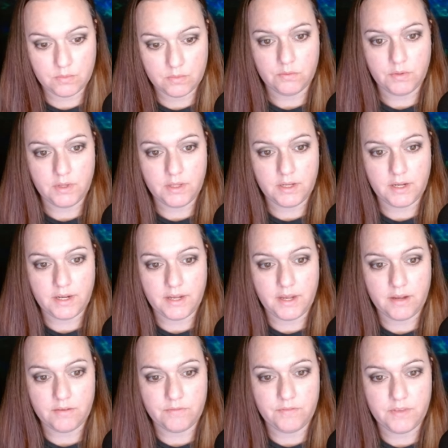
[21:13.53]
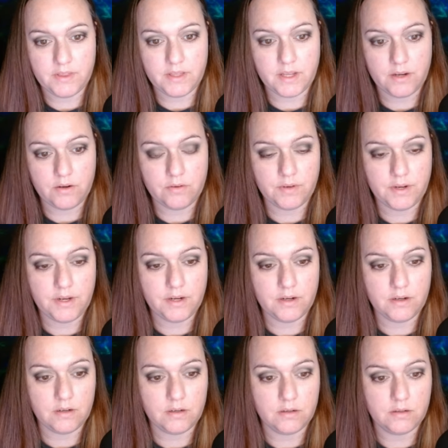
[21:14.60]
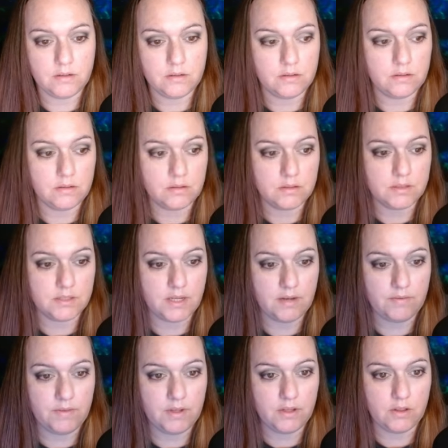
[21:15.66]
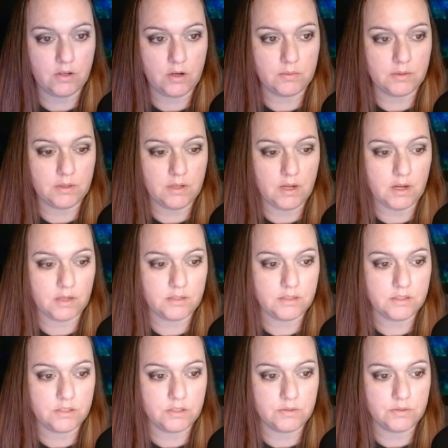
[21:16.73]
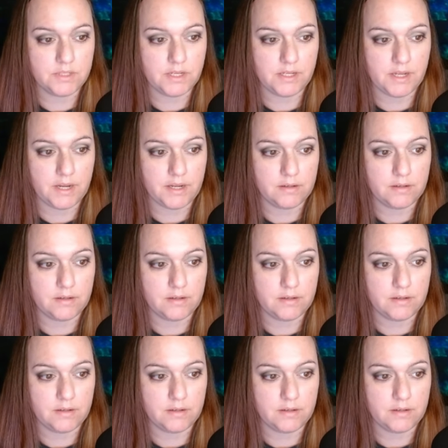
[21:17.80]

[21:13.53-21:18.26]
Really, I can't fit that over here because I have the alarm clock. That's so silly.